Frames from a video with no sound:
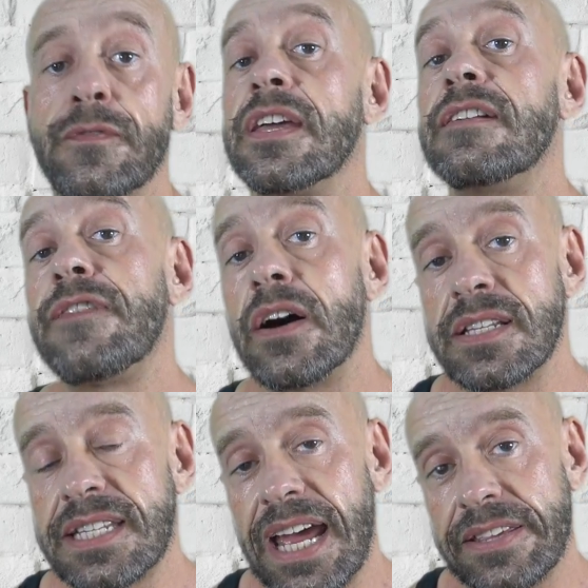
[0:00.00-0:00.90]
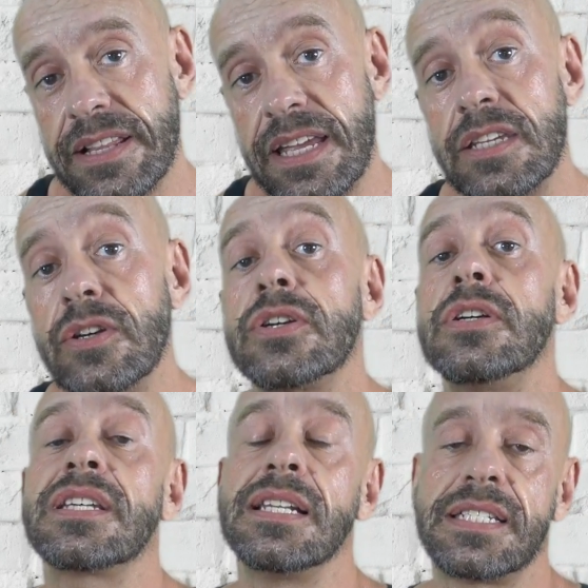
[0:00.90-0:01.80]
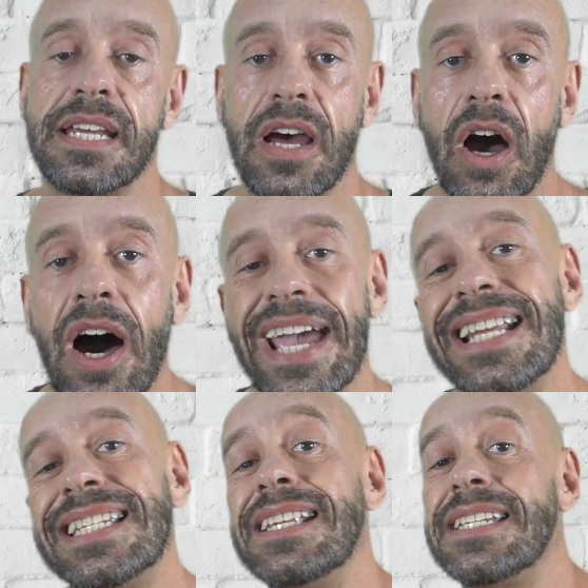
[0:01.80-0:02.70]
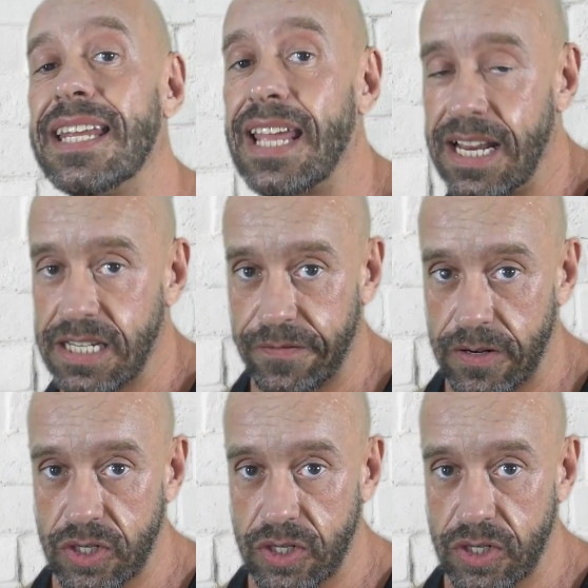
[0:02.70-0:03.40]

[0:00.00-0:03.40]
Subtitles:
For the advanced athlete, you could consider high intensity interval